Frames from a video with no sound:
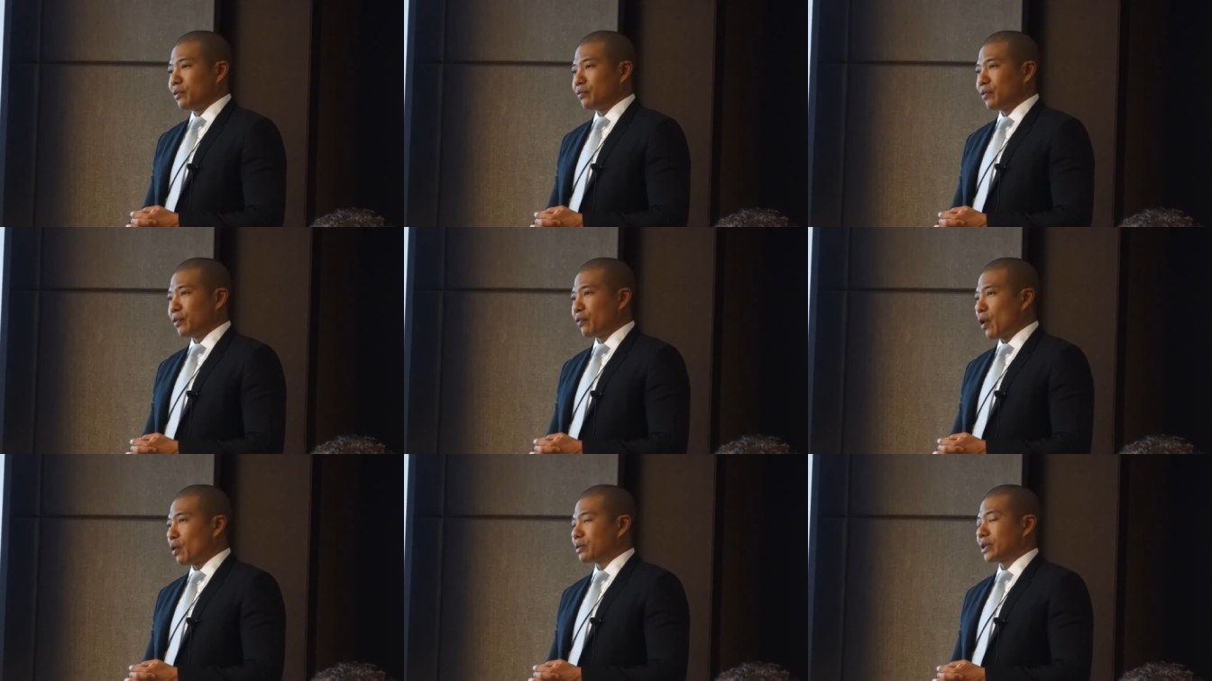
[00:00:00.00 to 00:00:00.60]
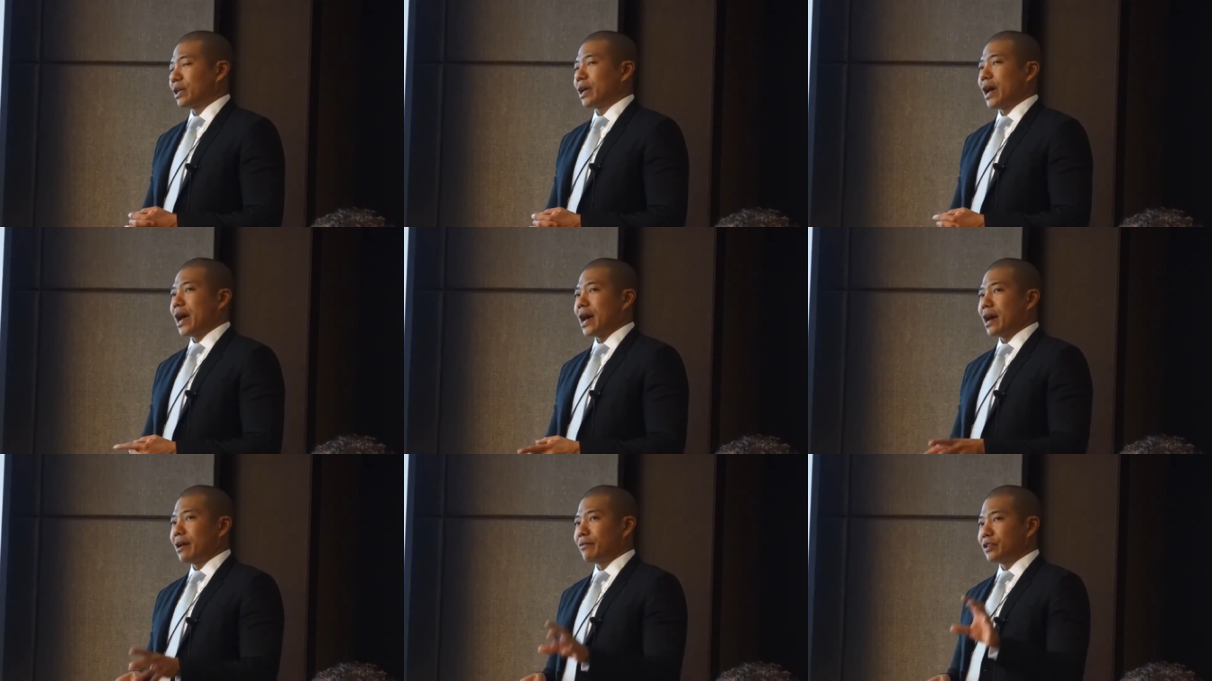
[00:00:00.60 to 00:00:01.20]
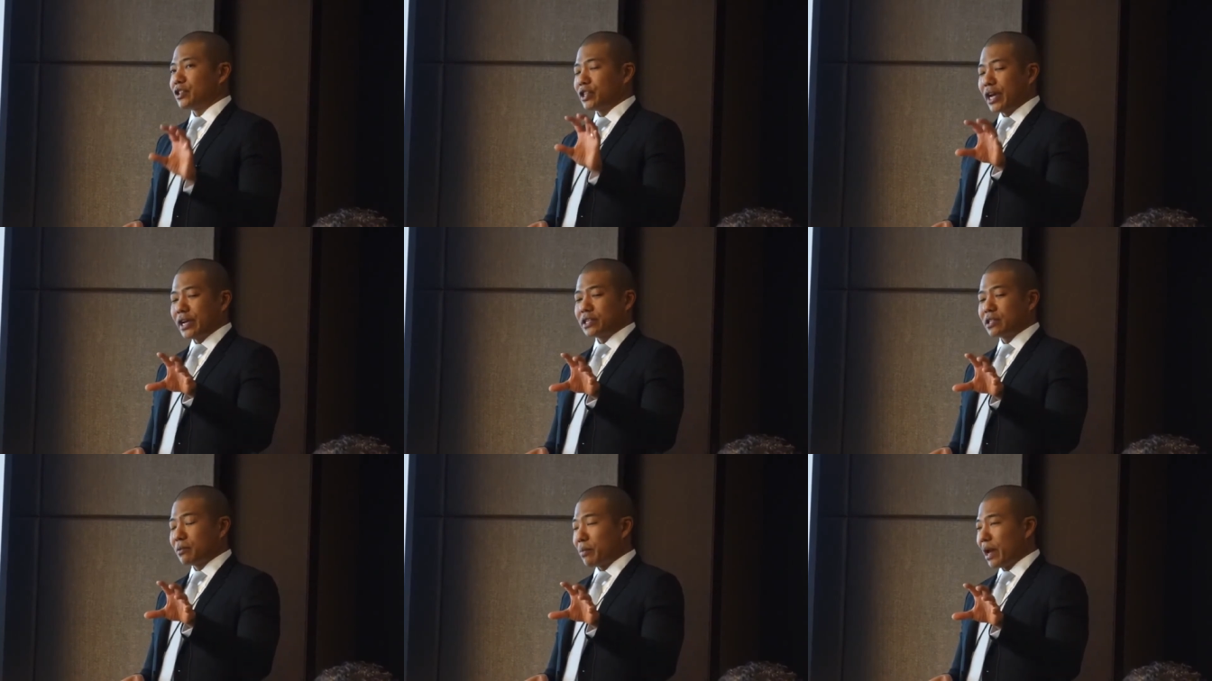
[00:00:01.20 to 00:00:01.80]
you've always got to have a
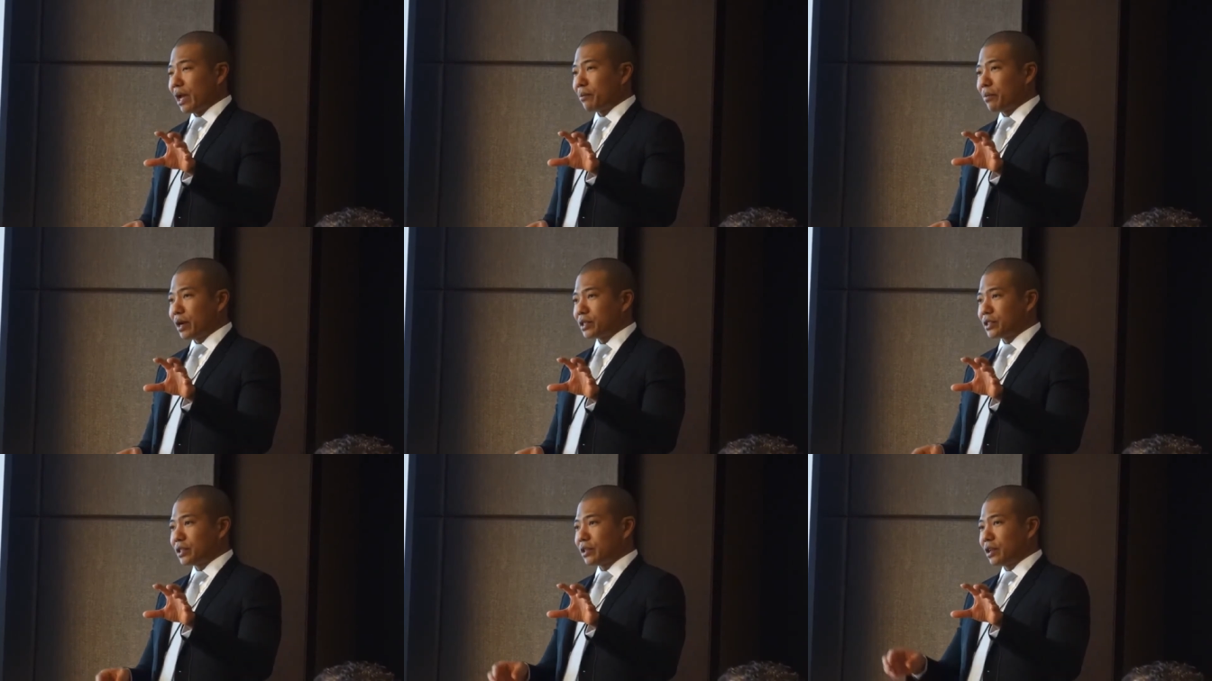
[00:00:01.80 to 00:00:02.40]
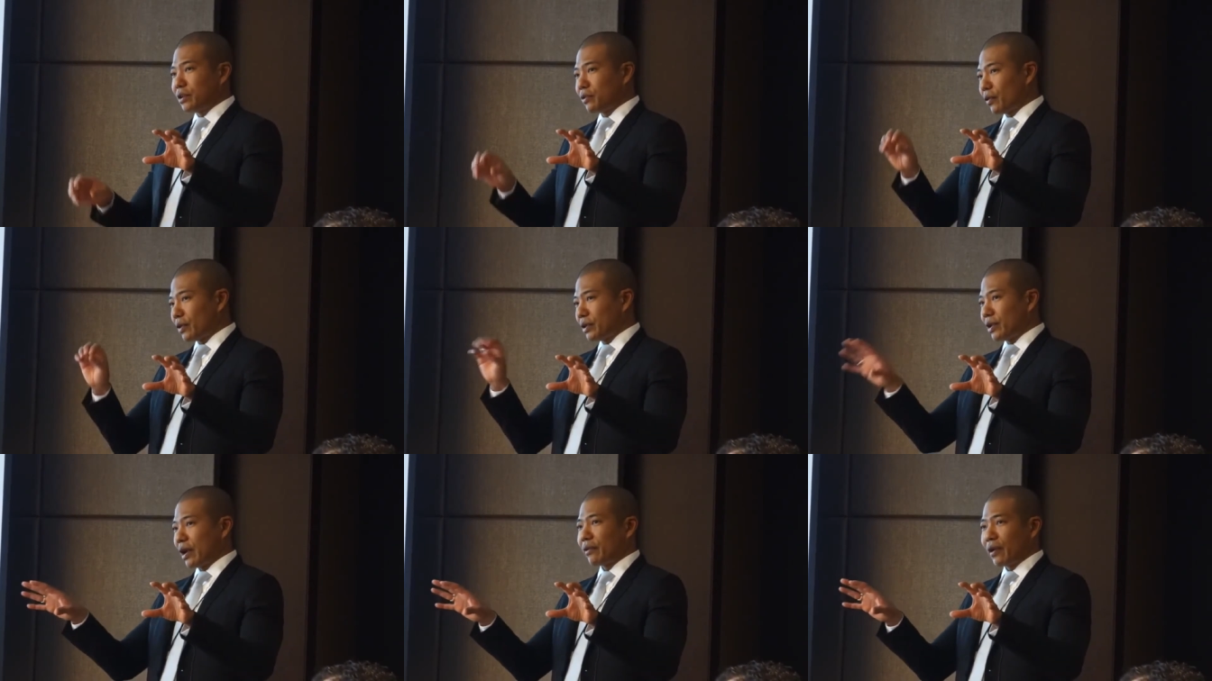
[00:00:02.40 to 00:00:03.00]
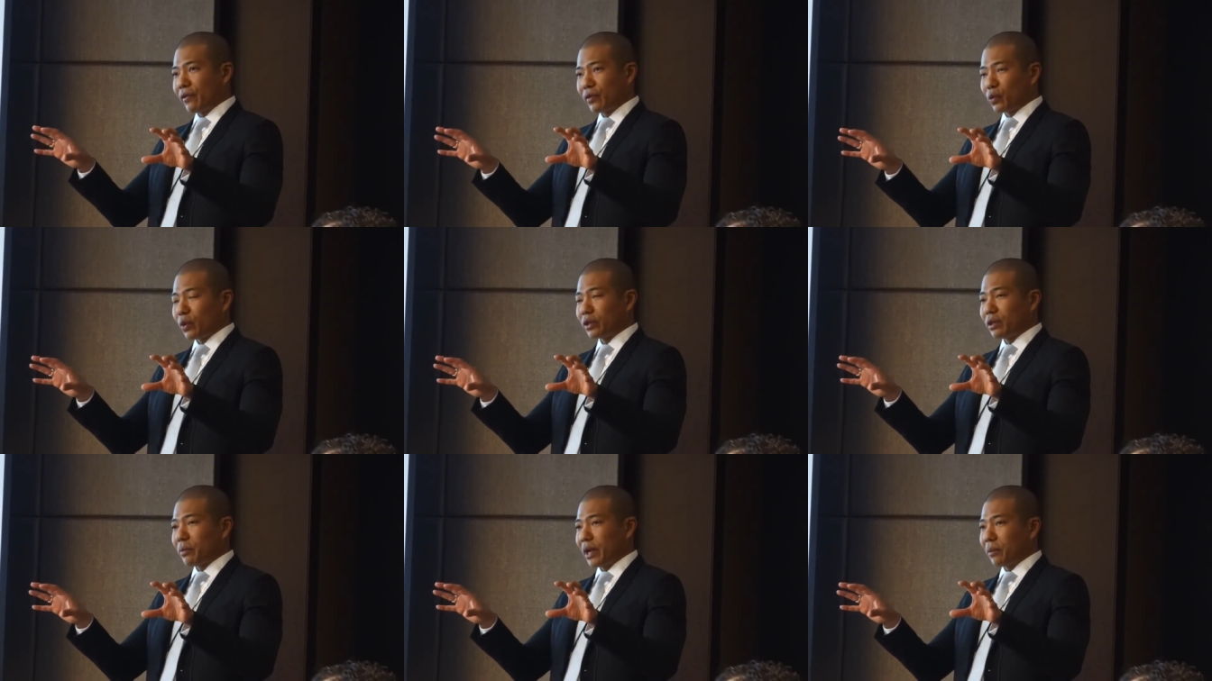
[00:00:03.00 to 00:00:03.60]
change the bank budget, and you have to have a
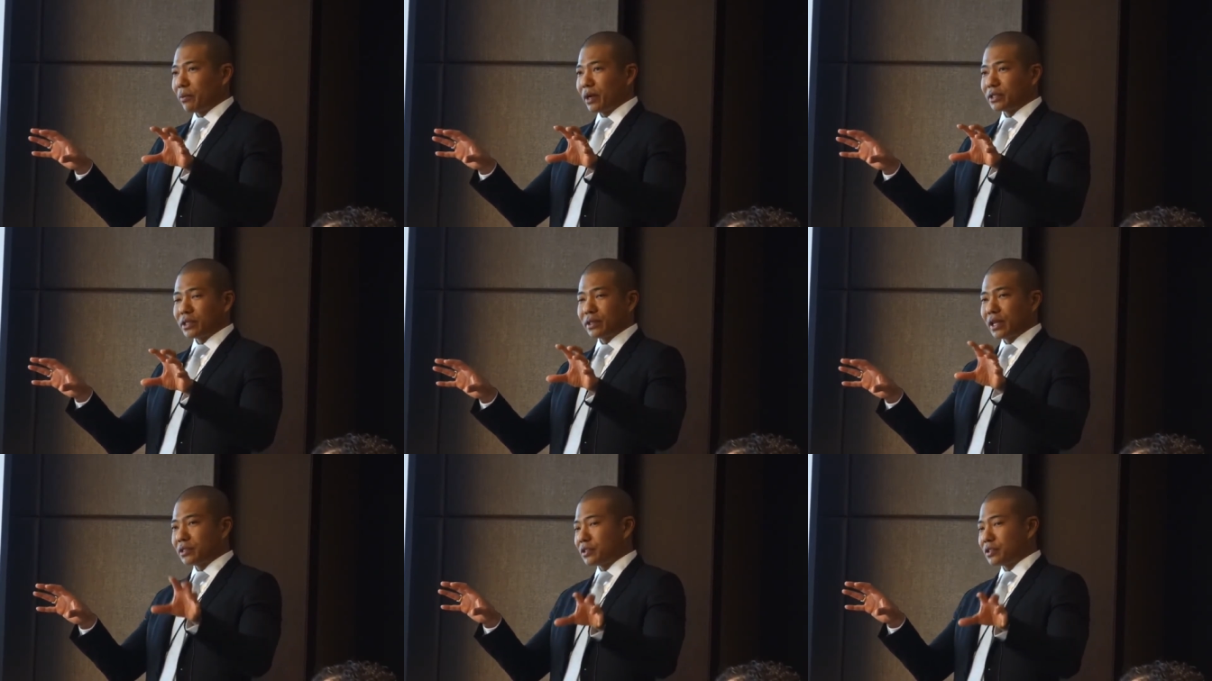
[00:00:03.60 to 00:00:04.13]
run the bank budget.